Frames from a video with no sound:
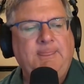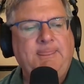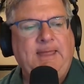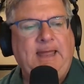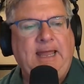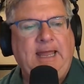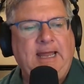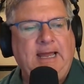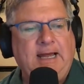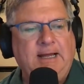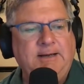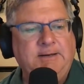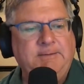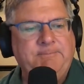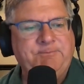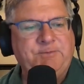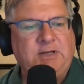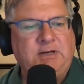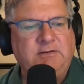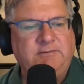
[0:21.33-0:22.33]
And
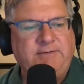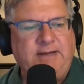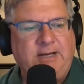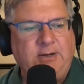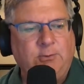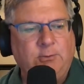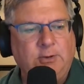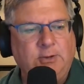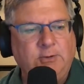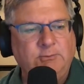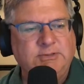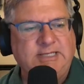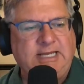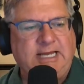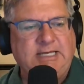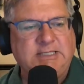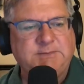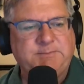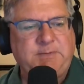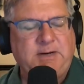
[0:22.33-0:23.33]
Van Orden was
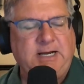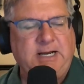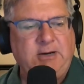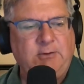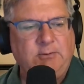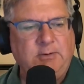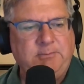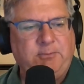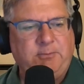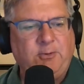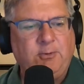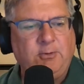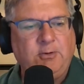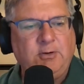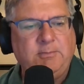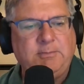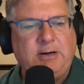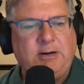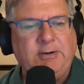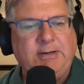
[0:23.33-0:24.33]
asked by a reporter
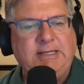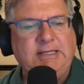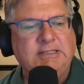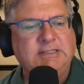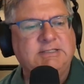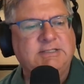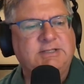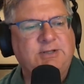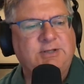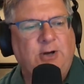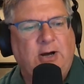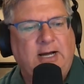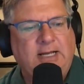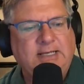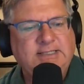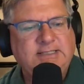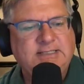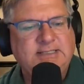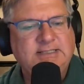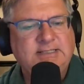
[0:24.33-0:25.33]
about his
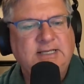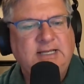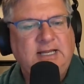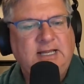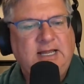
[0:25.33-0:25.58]
thoughts,